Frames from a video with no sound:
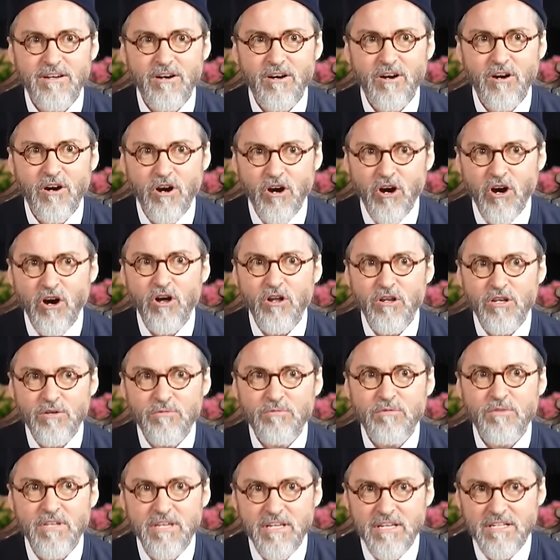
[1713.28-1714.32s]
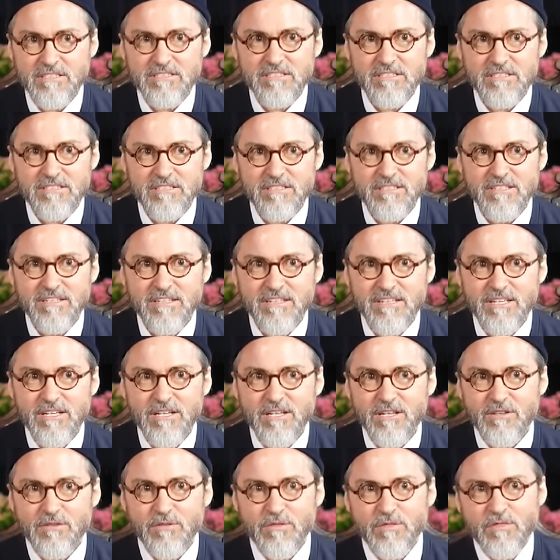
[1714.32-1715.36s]
all of this,
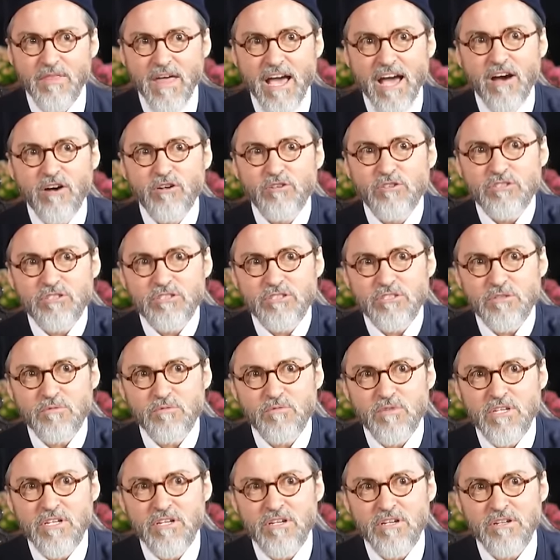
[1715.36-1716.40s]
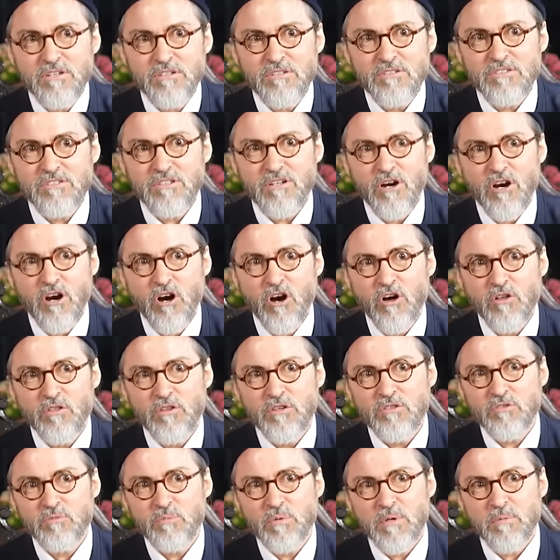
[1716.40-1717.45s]
thousands of years, all
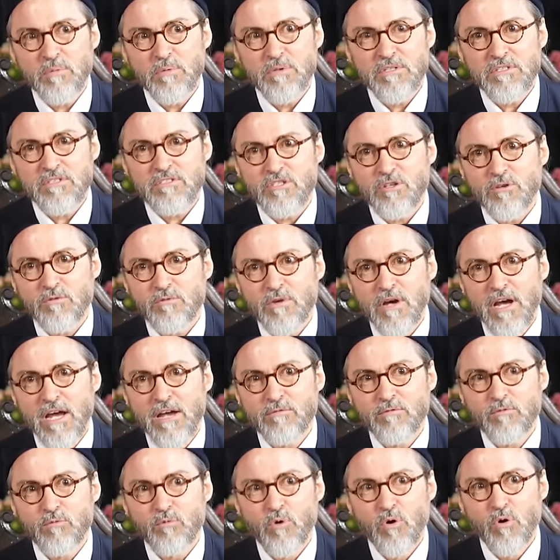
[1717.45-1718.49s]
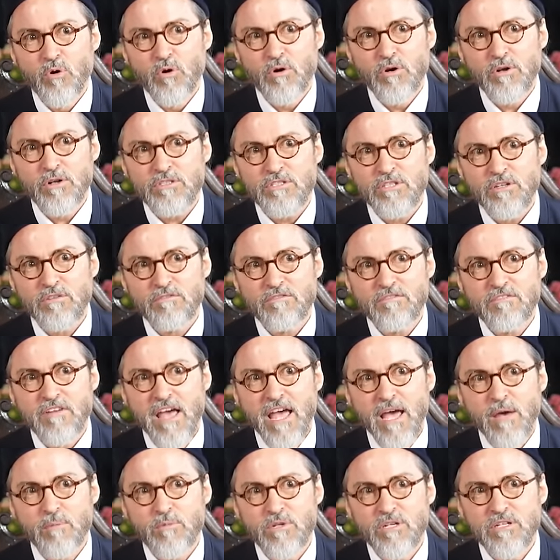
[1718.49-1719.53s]
those people that survived wars and
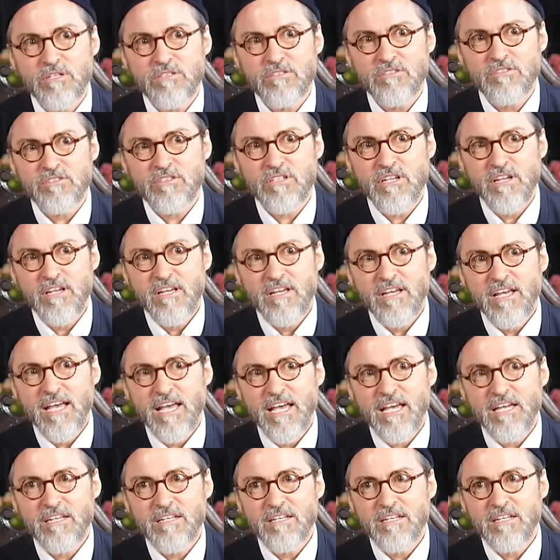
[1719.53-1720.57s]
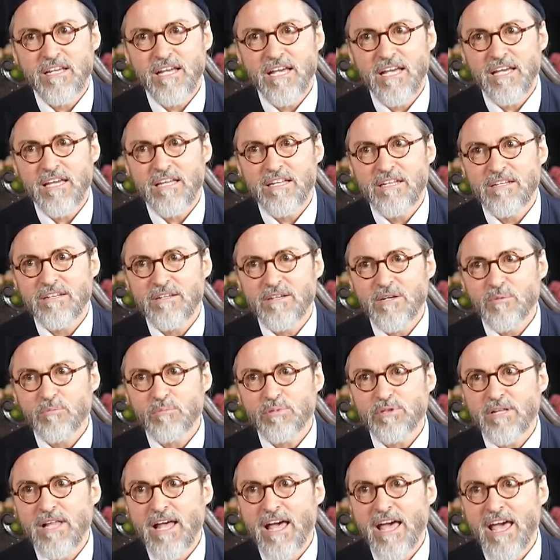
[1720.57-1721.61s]
famines and
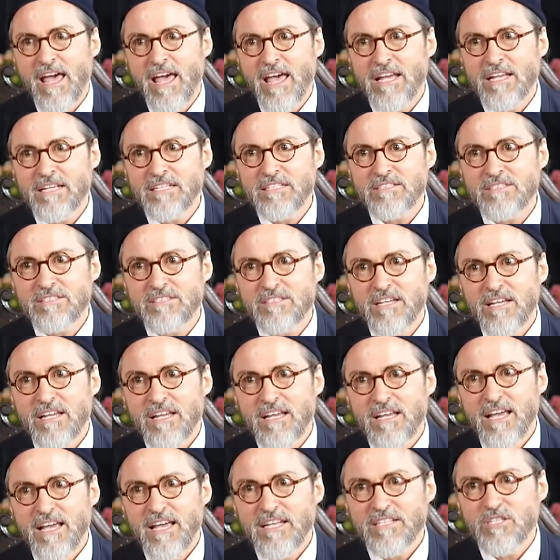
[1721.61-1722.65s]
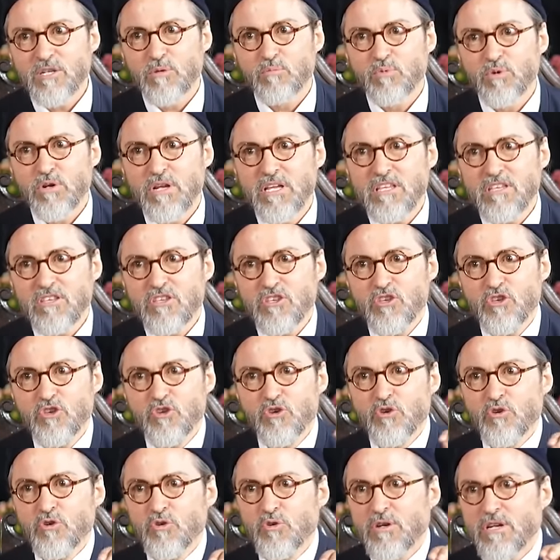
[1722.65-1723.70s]
plagues to bring
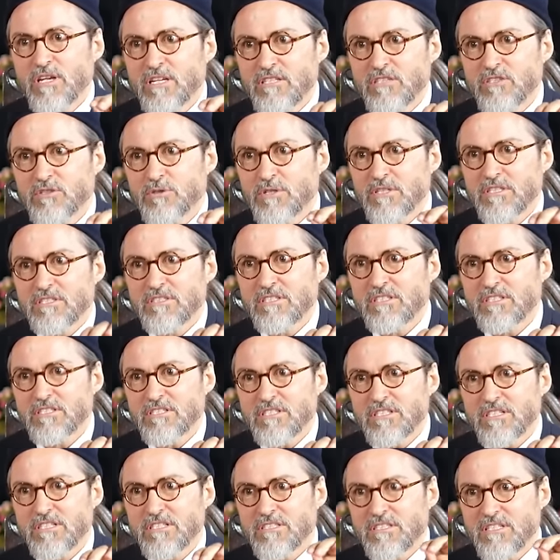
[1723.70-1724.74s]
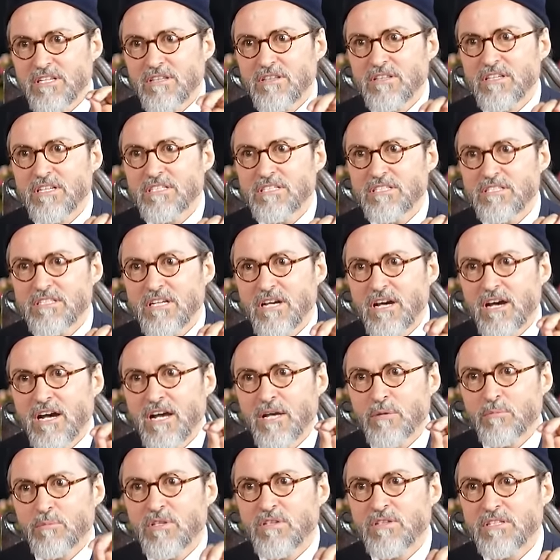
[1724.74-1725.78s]
you into existence in this
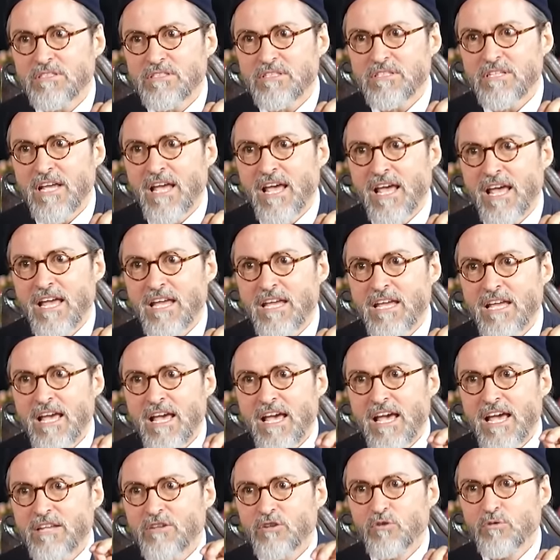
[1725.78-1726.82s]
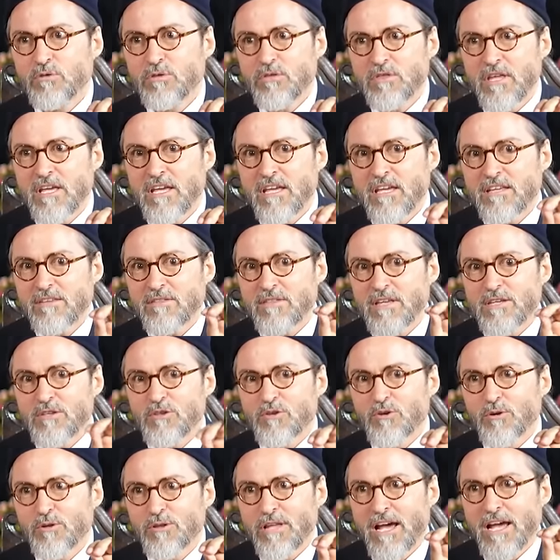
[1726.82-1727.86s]
time, in this day, and you think that
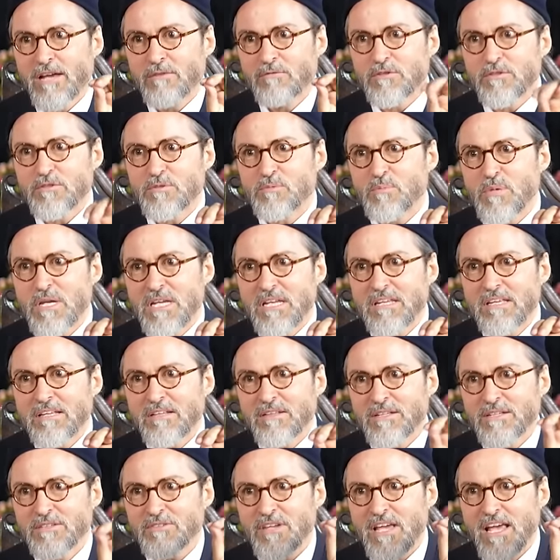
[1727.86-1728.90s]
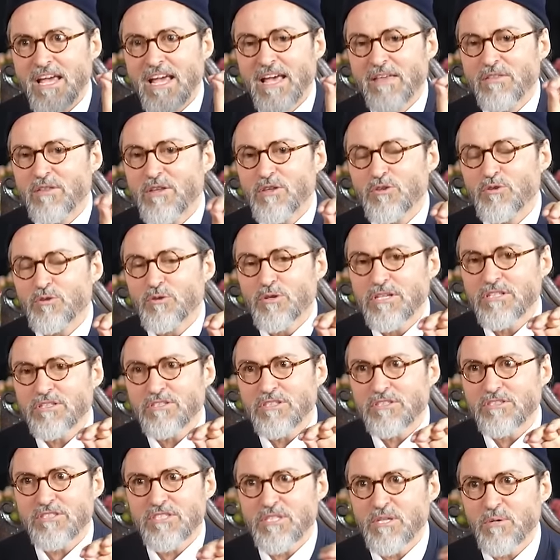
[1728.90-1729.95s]
your life is meaningless and that you can
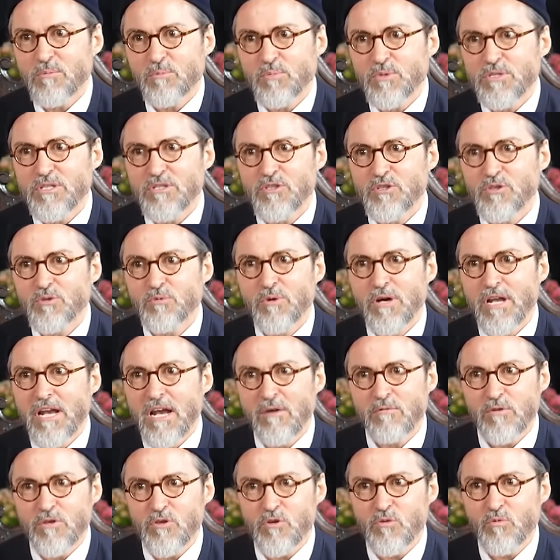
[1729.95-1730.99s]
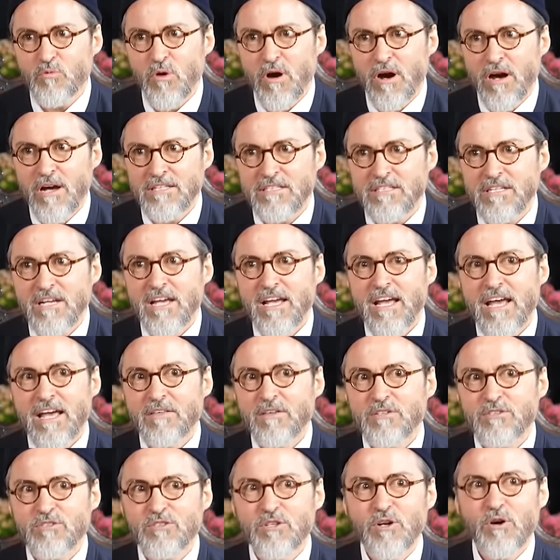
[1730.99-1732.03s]
just simply do whatever you want and
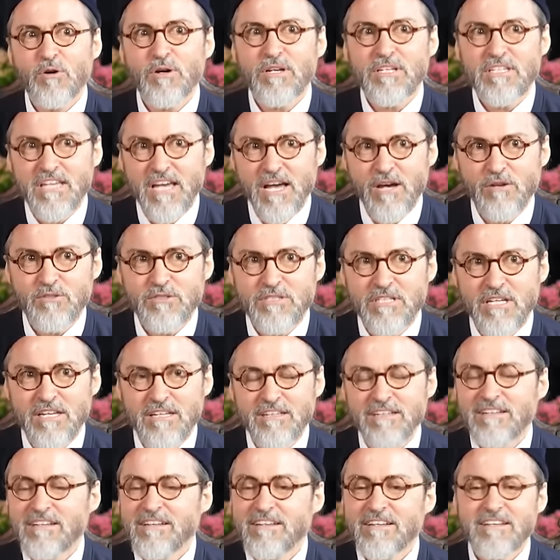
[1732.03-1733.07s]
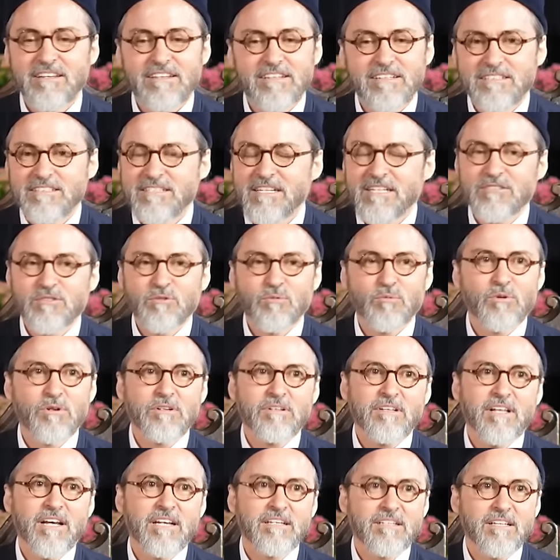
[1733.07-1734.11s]
there's no accounting, doesn't
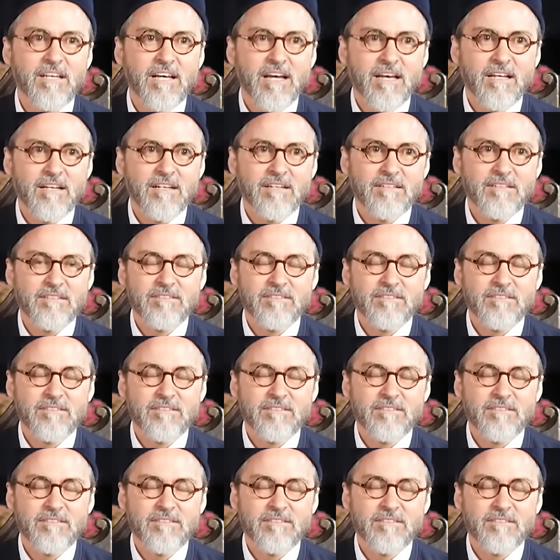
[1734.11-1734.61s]
work like that.